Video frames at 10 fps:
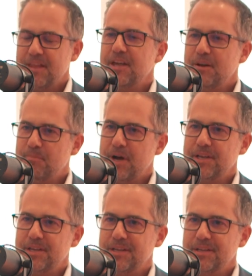that
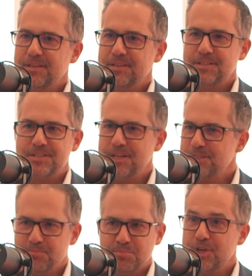money
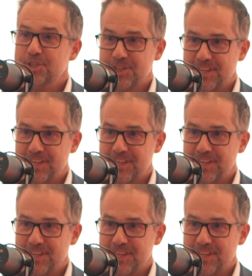doesn't breach the